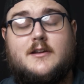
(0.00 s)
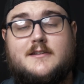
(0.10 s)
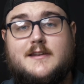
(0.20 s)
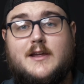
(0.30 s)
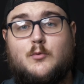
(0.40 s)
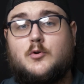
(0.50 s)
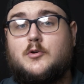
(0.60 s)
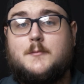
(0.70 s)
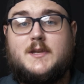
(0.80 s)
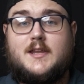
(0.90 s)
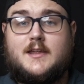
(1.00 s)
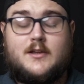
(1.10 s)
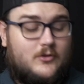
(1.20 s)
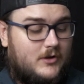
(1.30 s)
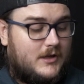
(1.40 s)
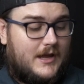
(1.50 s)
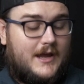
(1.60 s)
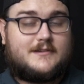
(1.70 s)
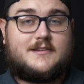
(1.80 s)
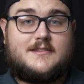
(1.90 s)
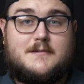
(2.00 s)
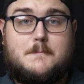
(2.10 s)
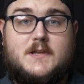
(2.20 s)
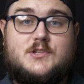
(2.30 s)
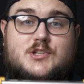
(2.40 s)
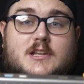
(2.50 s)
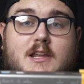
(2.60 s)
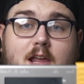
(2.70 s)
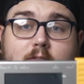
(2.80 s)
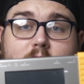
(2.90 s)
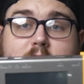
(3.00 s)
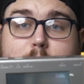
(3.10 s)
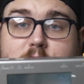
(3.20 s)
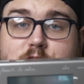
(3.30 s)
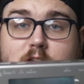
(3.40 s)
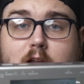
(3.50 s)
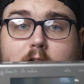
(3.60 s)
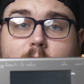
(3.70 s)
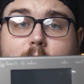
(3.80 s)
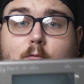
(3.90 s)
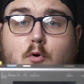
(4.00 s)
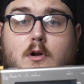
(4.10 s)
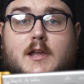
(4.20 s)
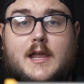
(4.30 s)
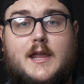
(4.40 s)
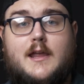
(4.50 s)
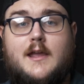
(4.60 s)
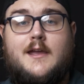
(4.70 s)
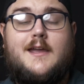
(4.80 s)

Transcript: and today we're going to be taking a look at the B G A V T P G four K